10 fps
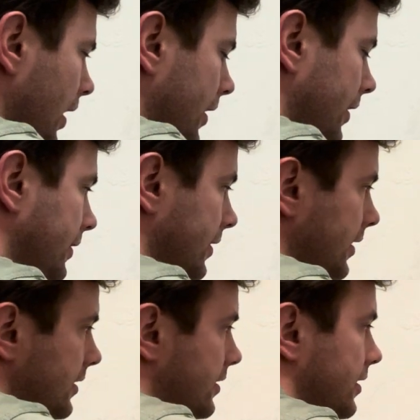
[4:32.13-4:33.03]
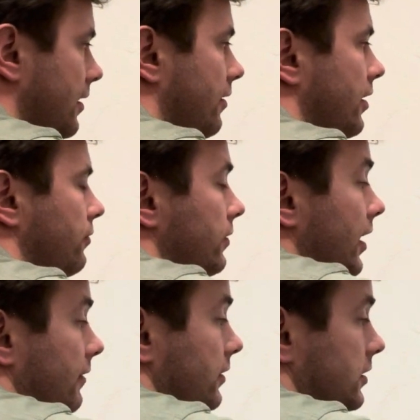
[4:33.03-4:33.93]
in this scenario, we
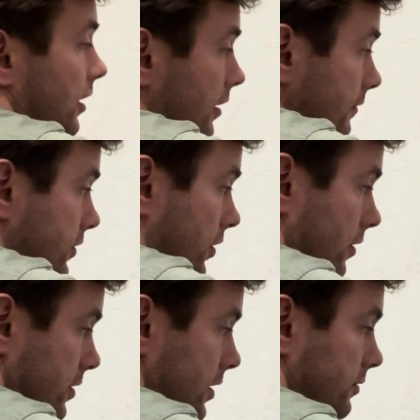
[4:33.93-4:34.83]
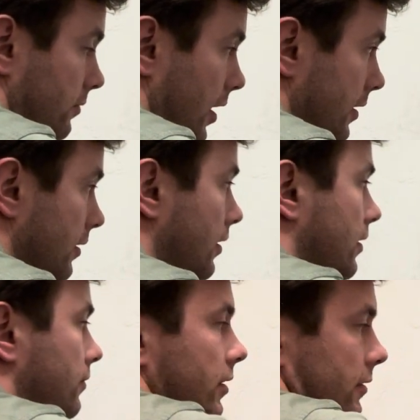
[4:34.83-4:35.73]
have a ton of charges, right?
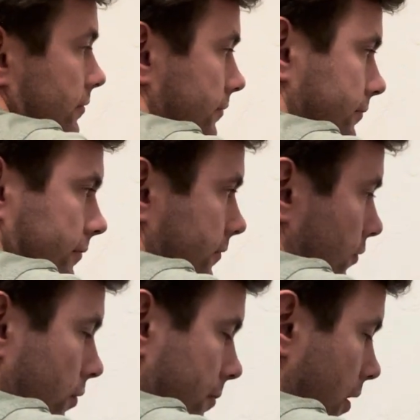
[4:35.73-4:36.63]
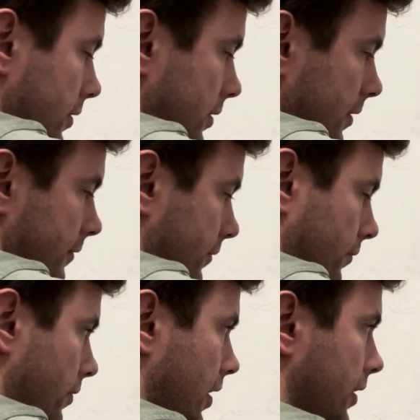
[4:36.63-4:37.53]
We have 4 positives,
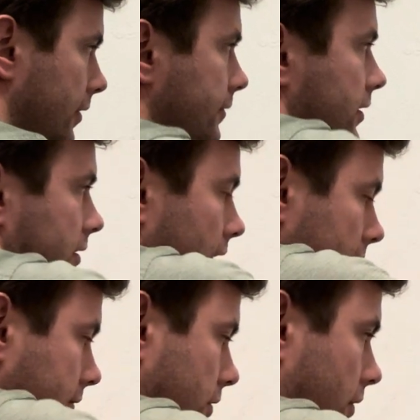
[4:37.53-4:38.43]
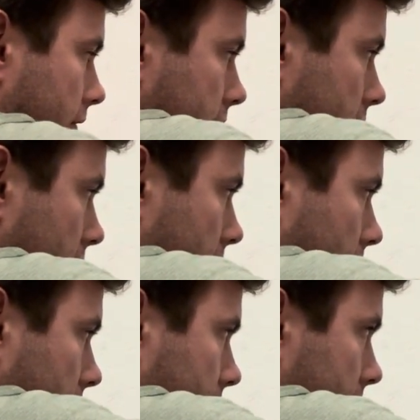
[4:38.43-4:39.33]
4 negatives, a ton of charge
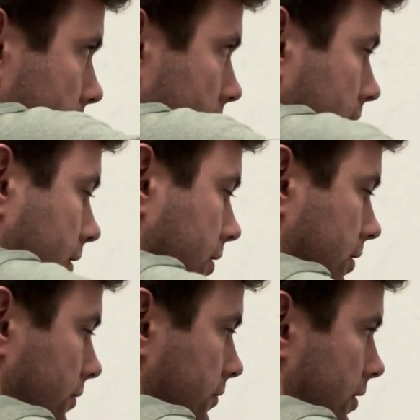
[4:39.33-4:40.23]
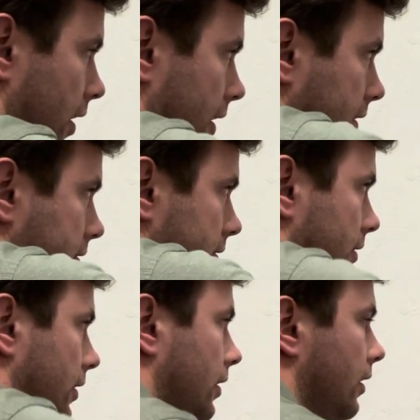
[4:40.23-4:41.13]
between these two sides
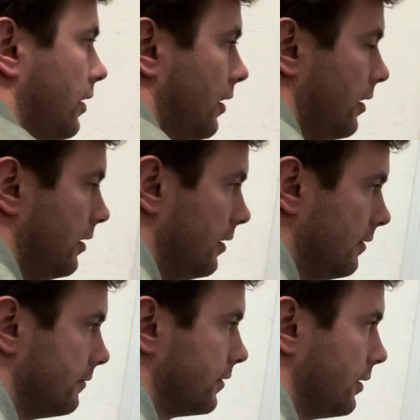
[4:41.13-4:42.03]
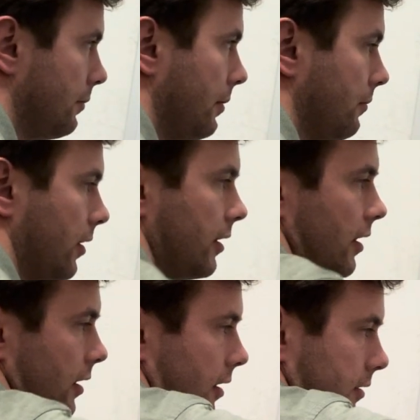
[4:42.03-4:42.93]
of the membrane.
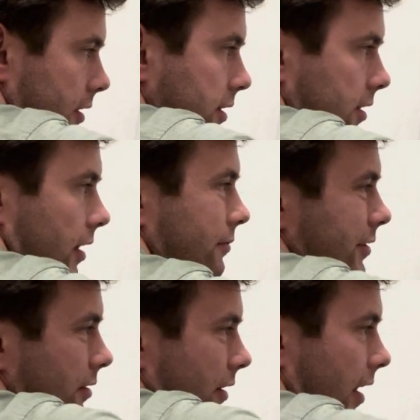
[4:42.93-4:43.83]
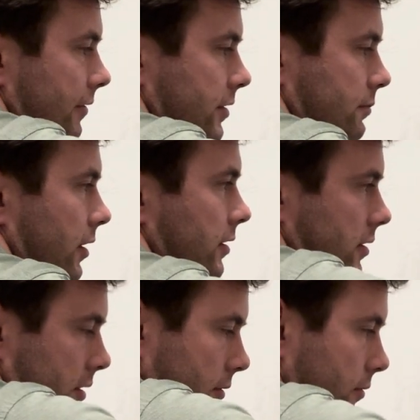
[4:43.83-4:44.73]
And on this side, we don't have as
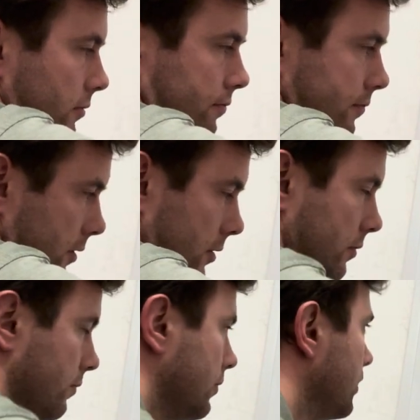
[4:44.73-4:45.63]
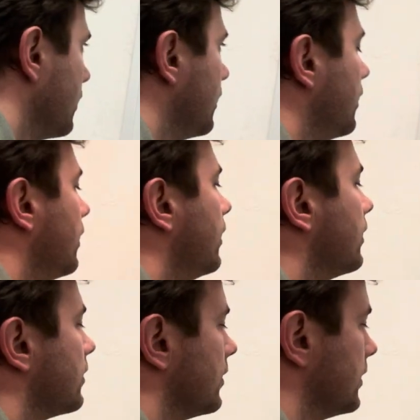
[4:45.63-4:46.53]
much, 2 to
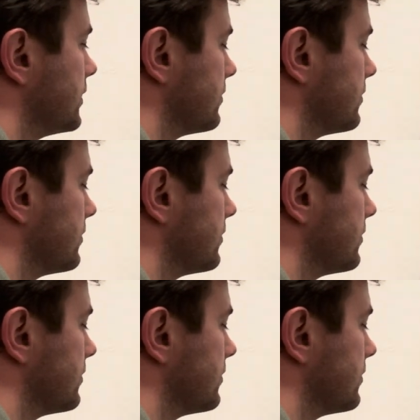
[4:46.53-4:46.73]
2.